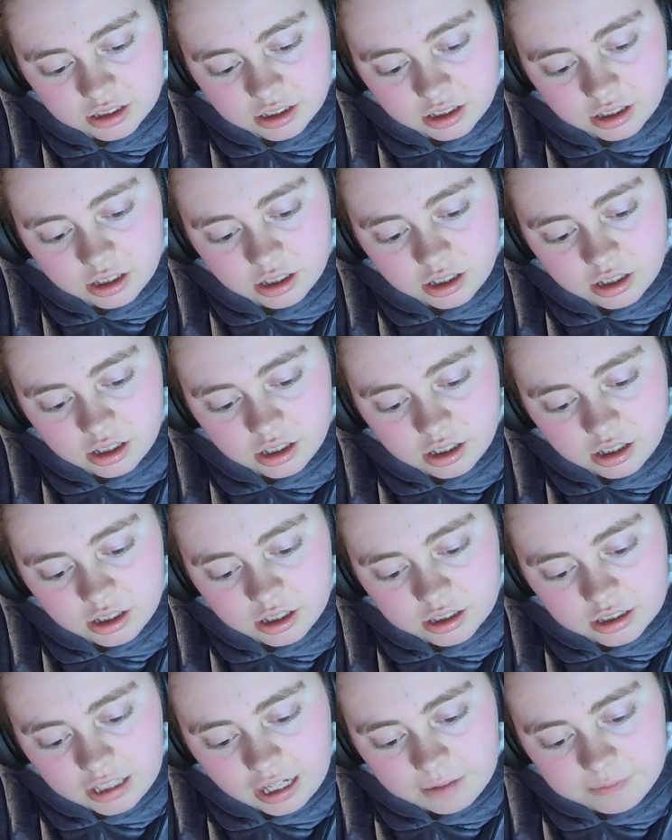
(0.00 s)
the
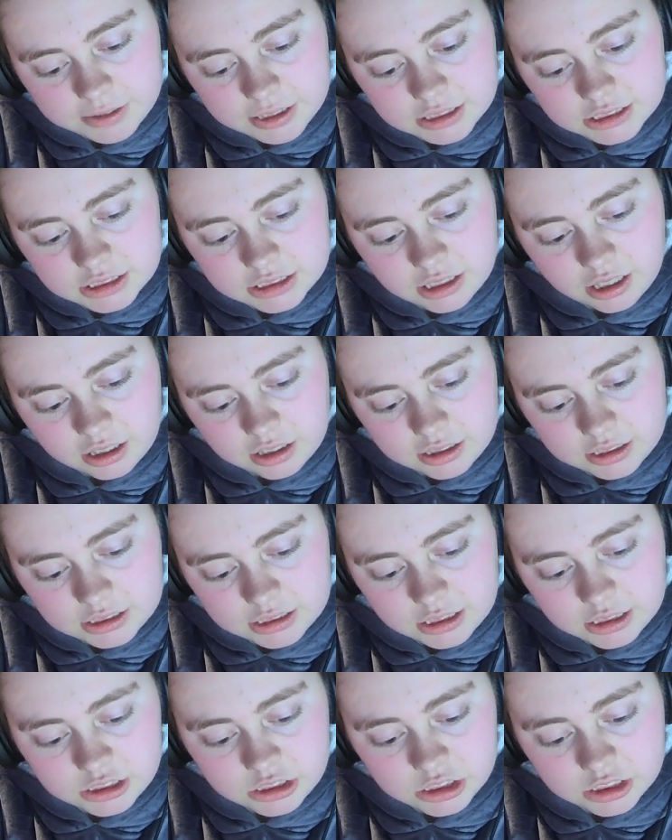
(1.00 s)
Cabin into
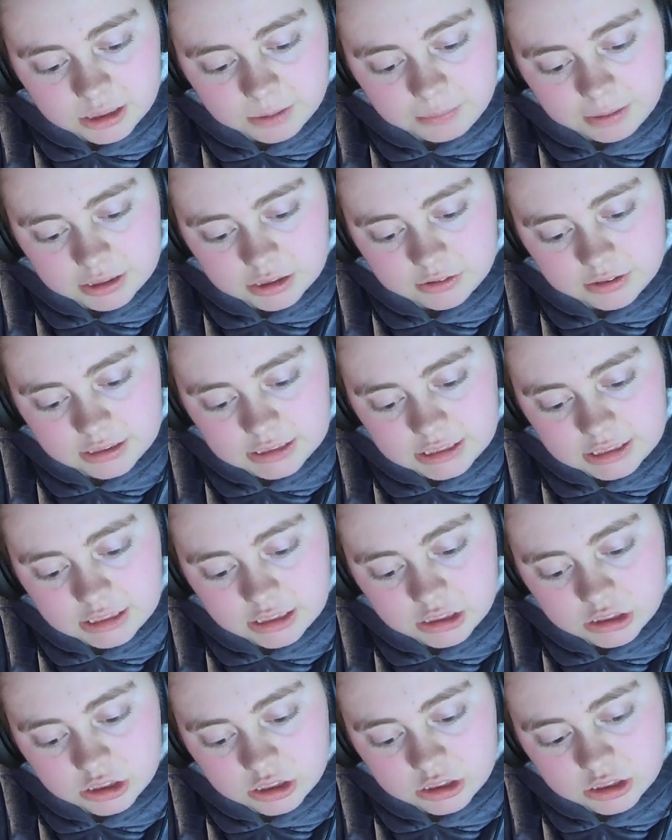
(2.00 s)
Darkness. It's just the batteries.
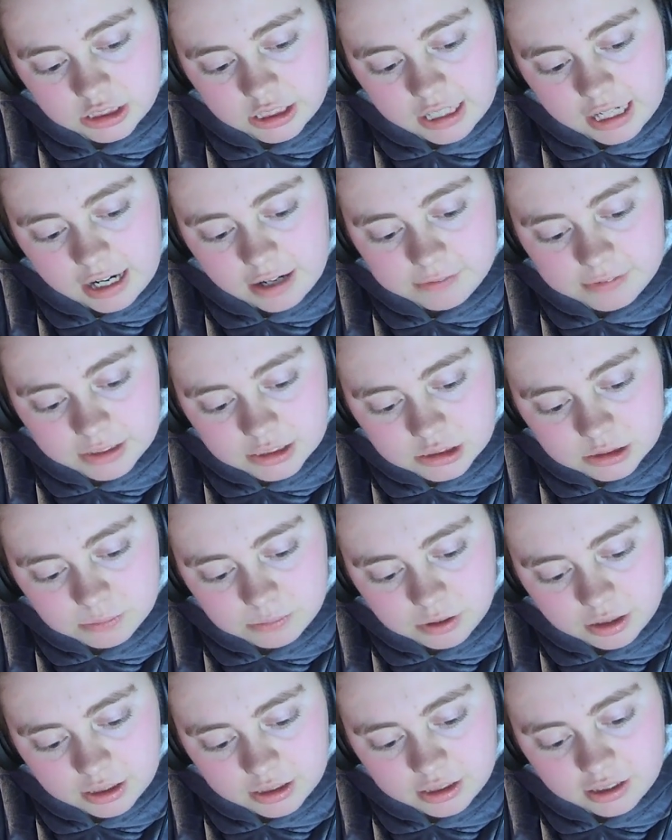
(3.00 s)
Yes, assured Jay. I'll find
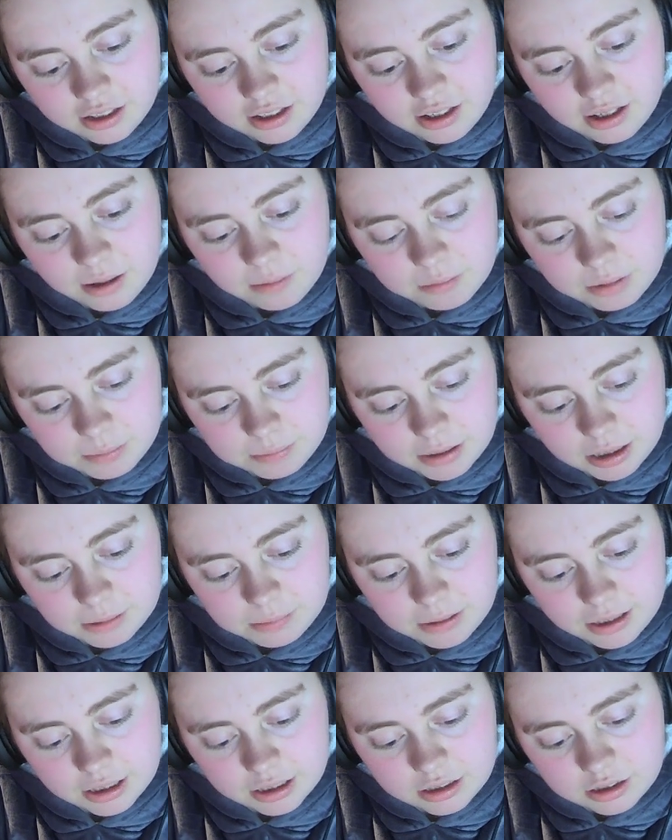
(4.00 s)
some in my
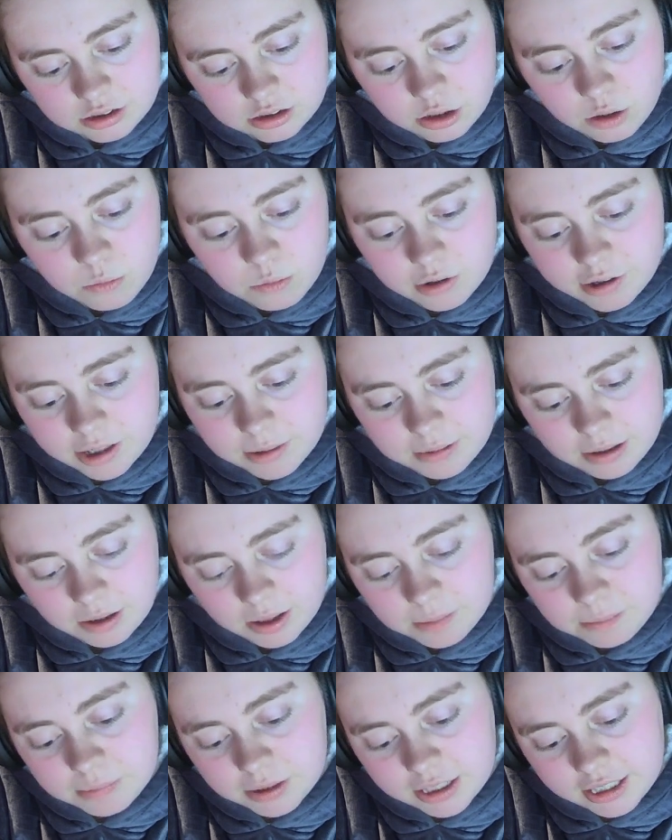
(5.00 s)
backpack. Don't worry
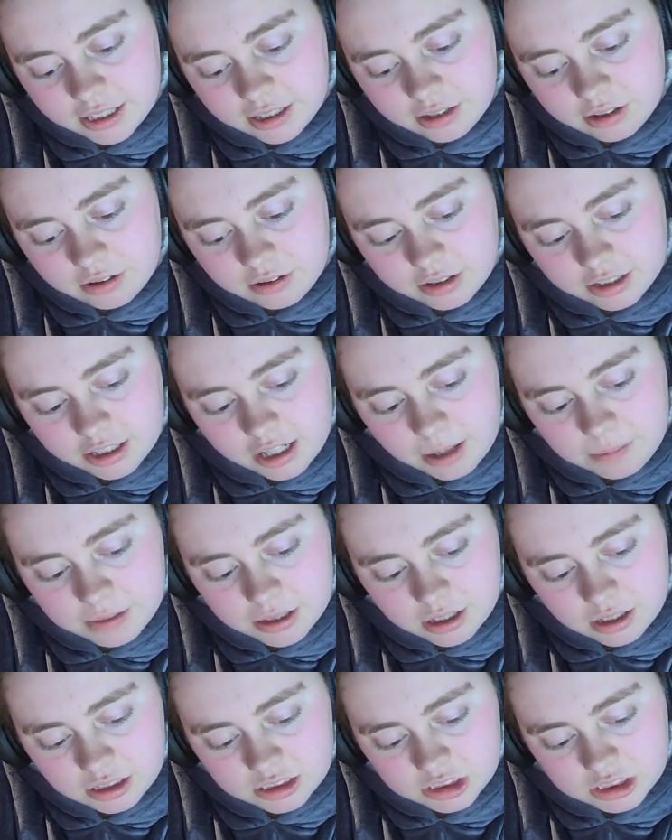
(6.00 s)
about it, buddy.
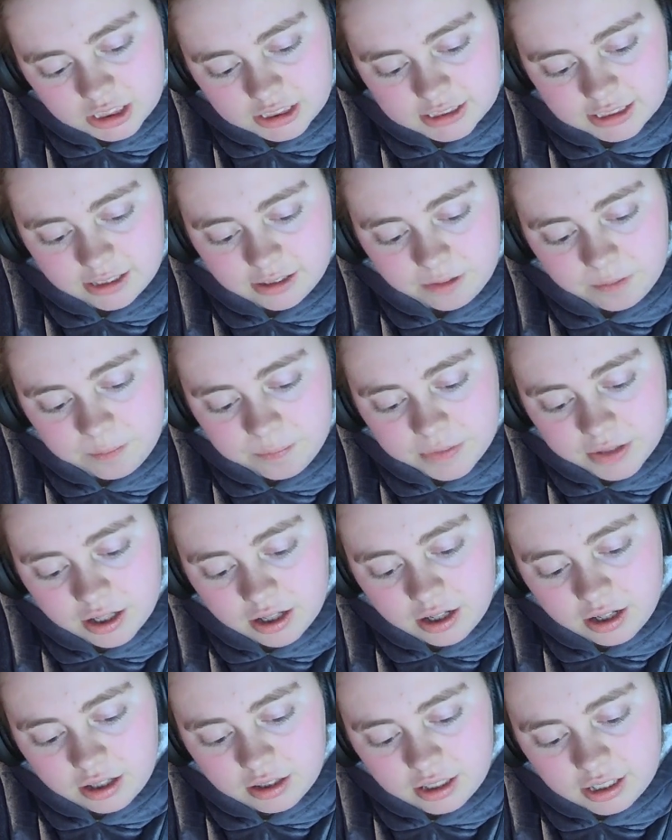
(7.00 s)
Nagami heard Jay say.
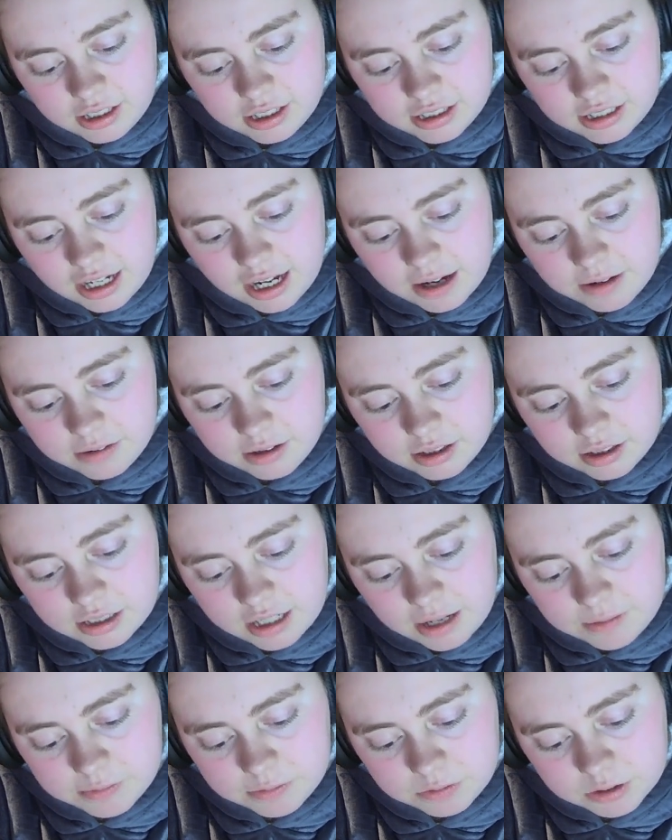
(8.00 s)
Then the ca-
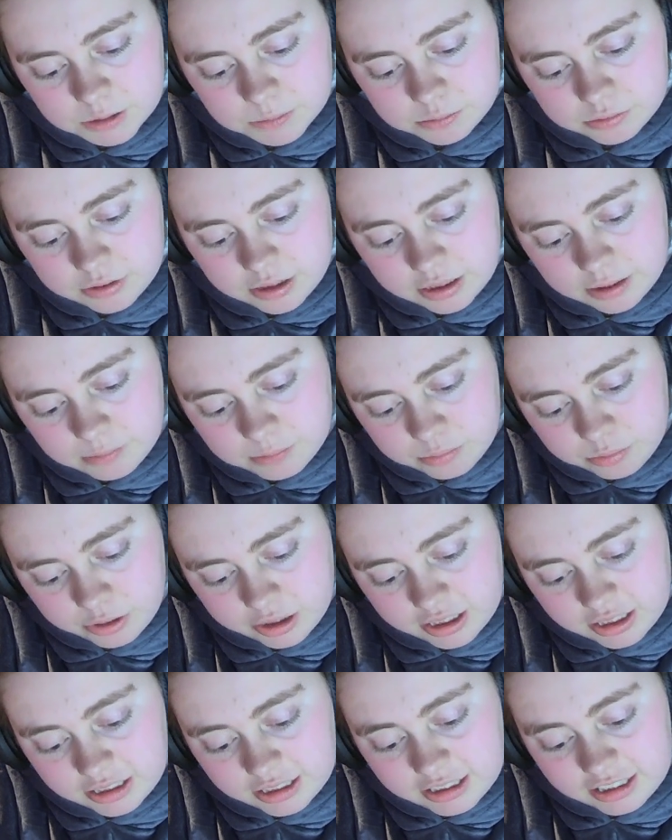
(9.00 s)
cabin was
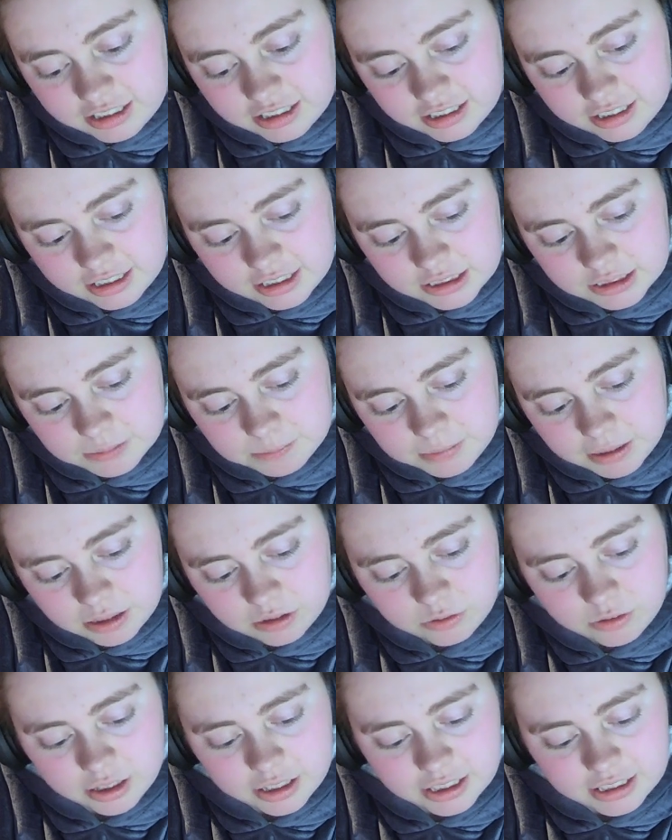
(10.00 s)
brilliantly lit by
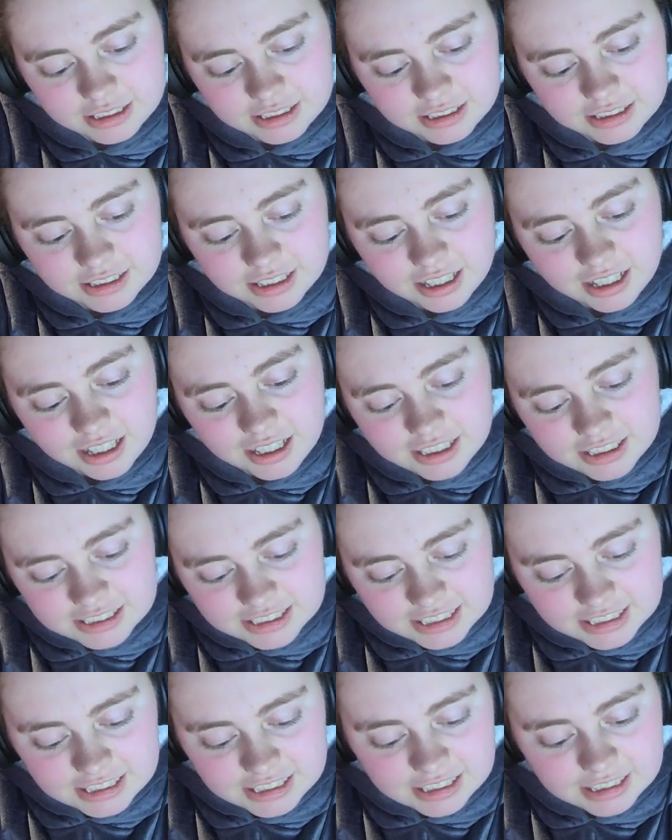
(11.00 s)
crackling,
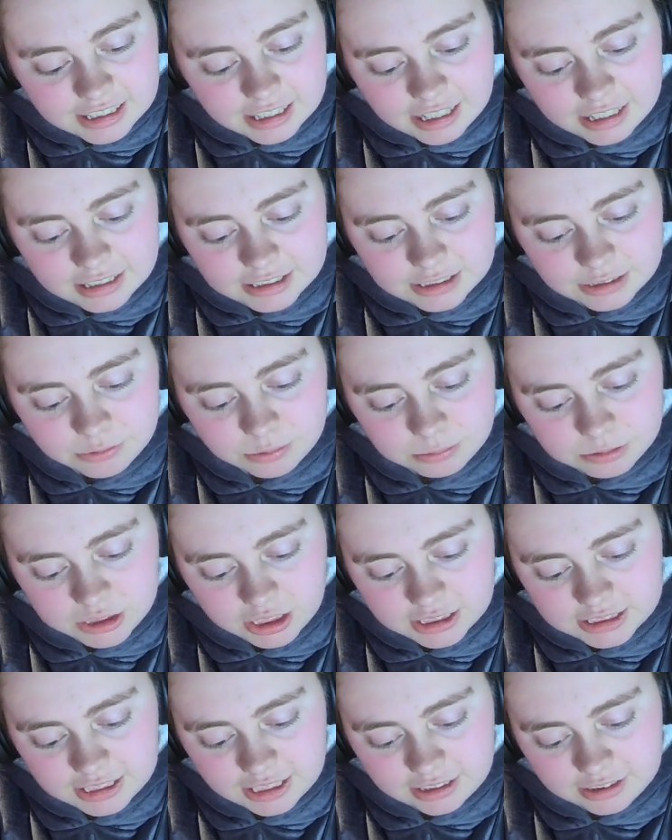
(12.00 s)
sizzling energy from
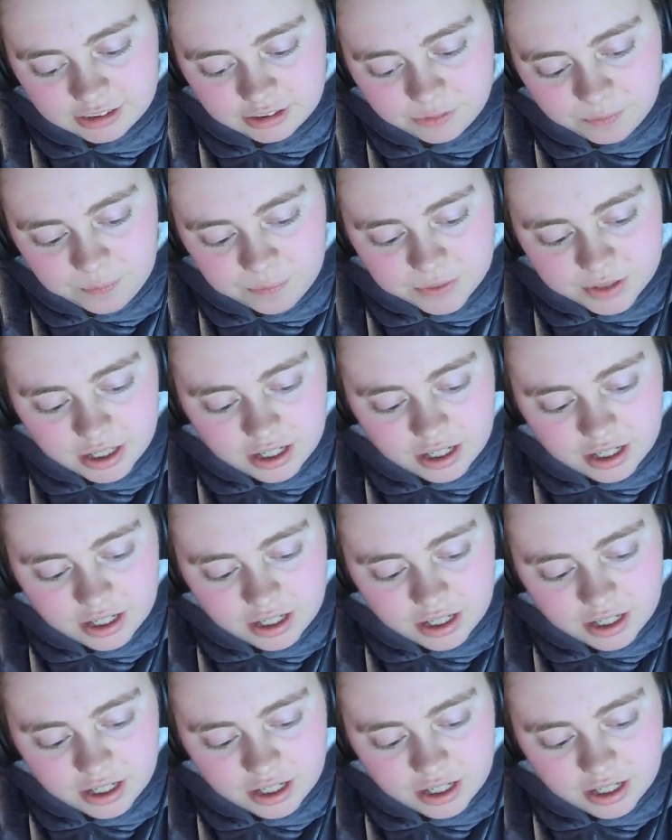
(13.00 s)
Jay's hand.